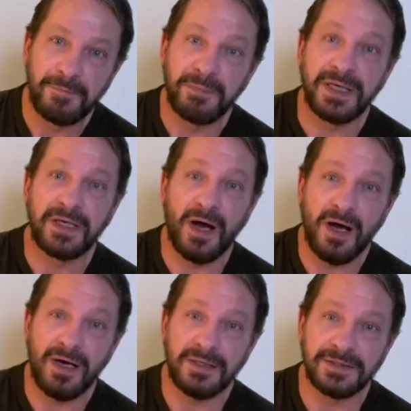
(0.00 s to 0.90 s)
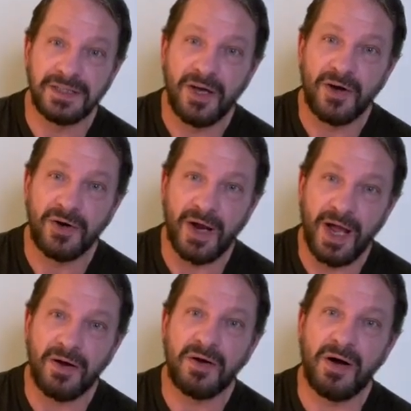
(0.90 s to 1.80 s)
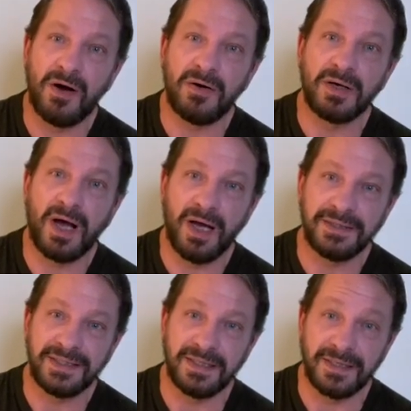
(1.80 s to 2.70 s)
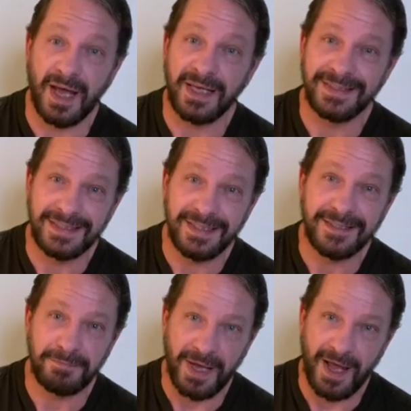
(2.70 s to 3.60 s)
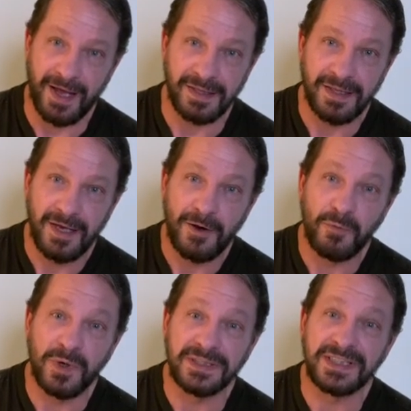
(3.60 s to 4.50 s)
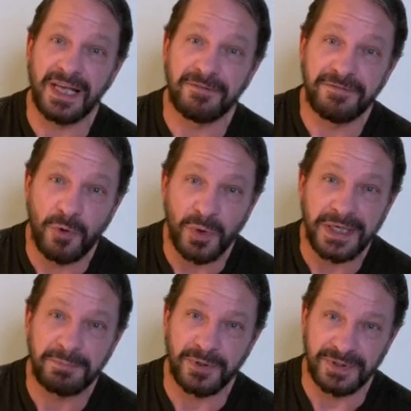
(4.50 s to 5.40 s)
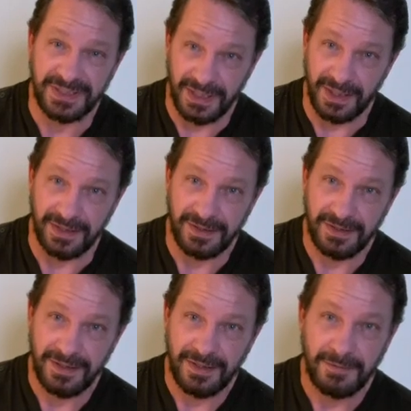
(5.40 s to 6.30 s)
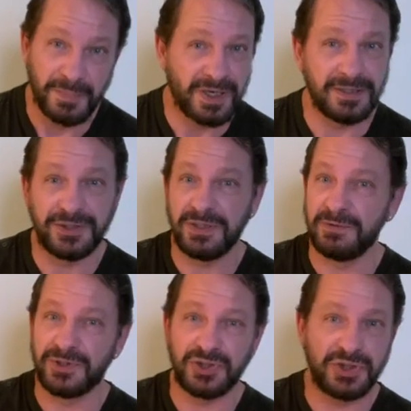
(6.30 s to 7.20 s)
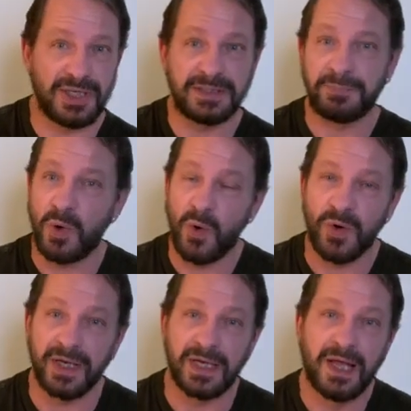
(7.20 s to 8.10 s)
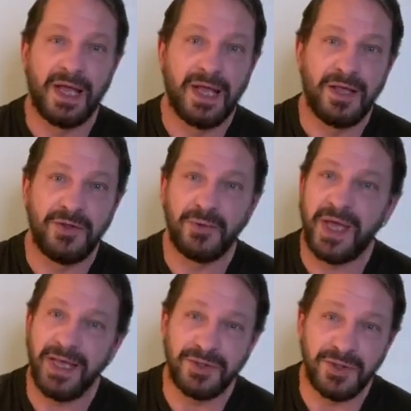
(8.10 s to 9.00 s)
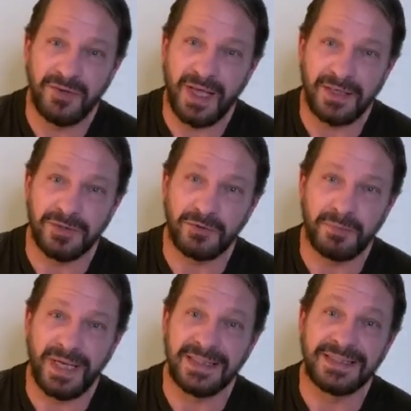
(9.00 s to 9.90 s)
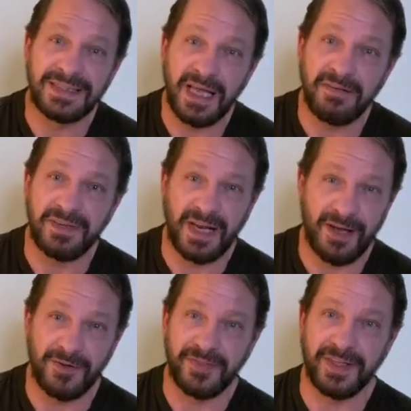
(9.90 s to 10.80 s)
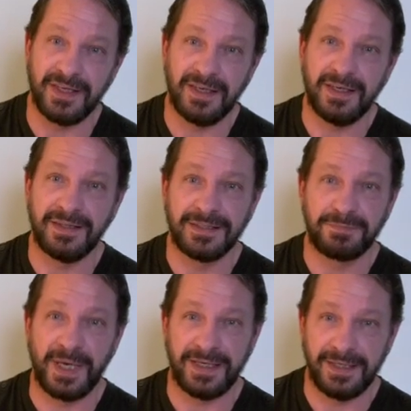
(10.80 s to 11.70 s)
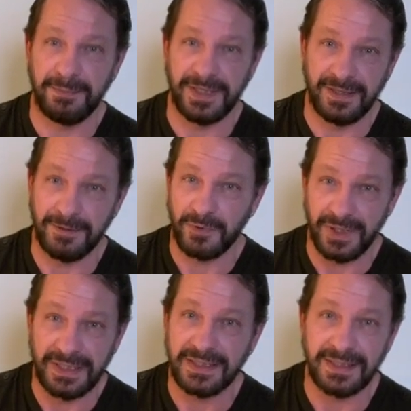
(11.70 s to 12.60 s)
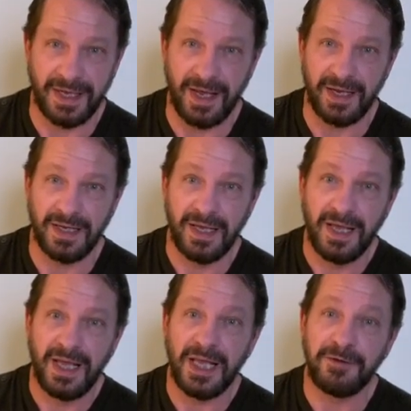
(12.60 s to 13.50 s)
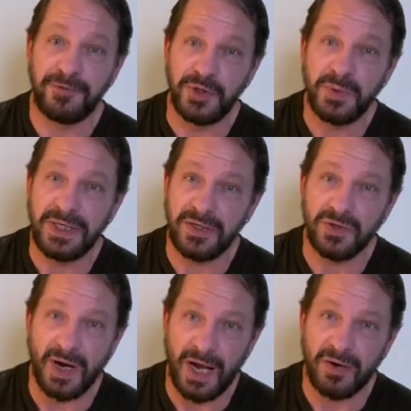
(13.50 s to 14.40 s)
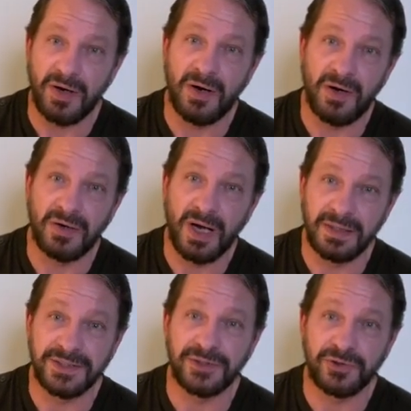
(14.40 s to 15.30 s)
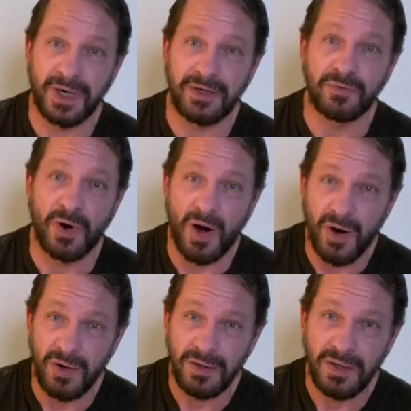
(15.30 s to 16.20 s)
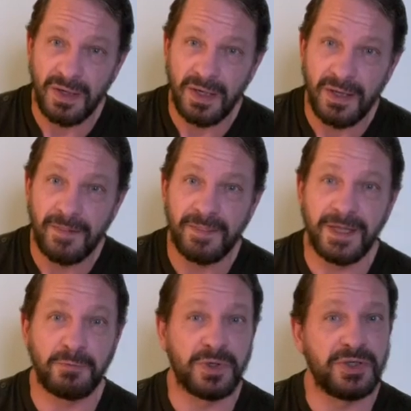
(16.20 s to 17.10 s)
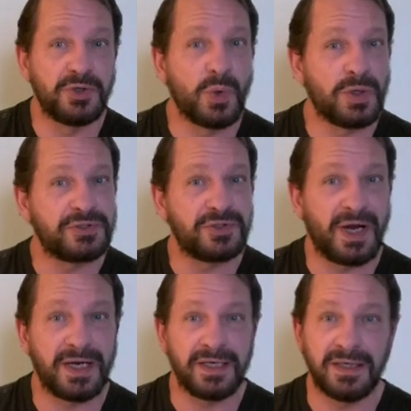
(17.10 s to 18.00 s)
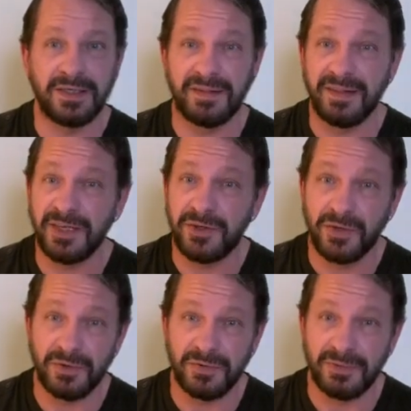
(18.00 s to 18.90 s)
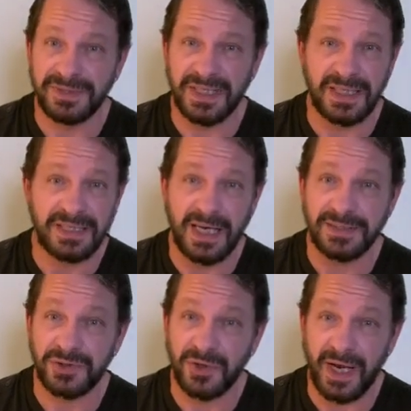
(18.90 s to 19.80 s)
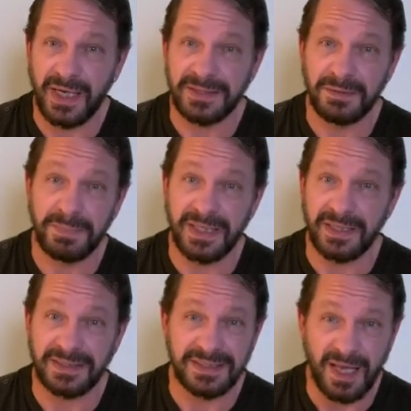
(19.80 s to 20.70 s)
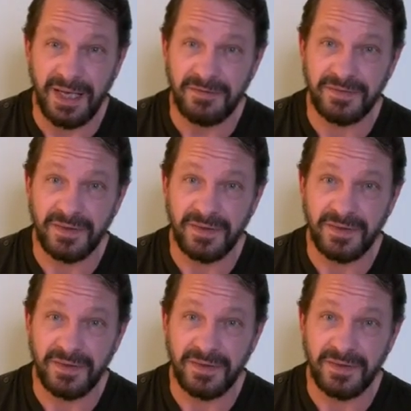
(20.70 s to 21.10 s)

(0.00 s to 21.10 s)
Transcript: Because her alcohol content, I did the math, was at 40%. Because she was just pouring. You can't do that to remain safe and healthy in this pandemic that we're in today. If you get your alcohol concentrate wrong, then when you're trying to think you're sanitizing your hands and being safe,